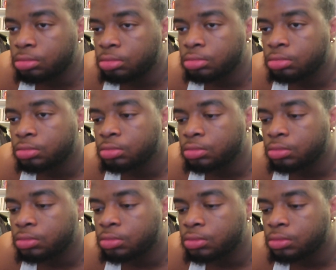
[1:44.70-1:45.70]

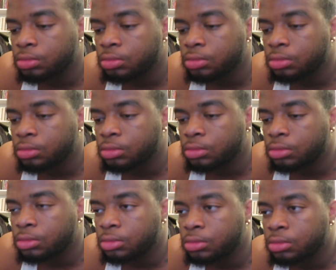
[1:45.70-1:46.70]

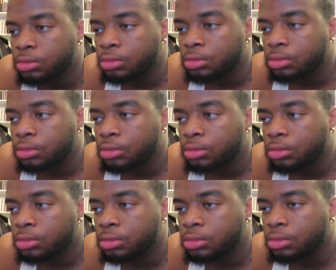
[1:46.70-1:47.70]

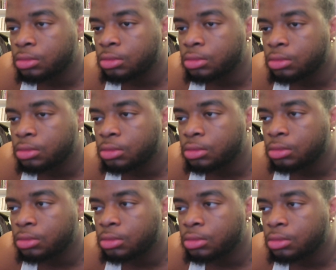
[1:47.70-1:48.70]

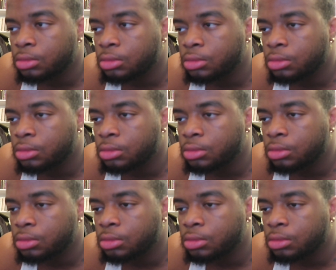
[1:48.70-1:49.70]

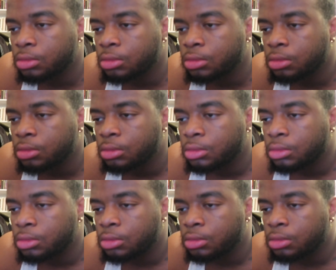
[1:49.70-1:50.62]
No one is speaking in this clip.